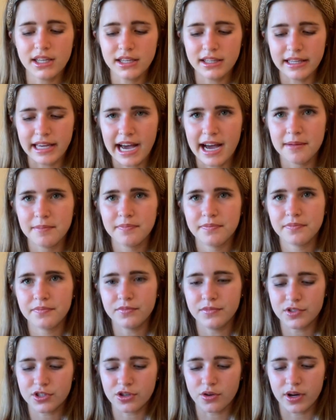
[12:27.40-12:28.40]
Yeah,
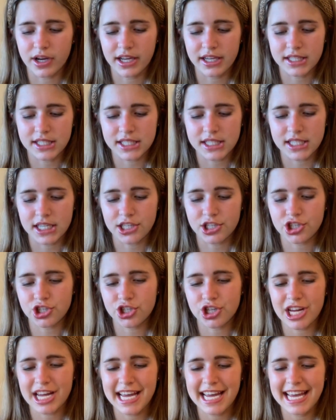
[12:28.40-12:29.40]
so I
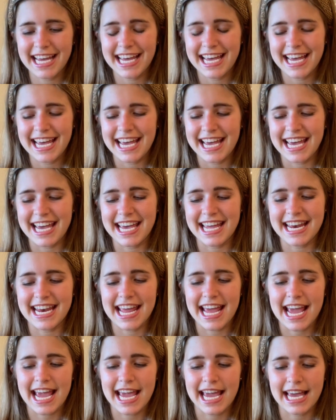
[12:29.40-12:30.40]
stitch in
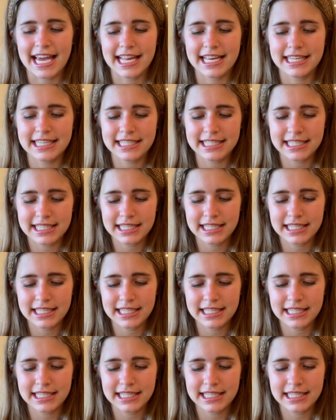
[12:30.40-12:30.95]
hand.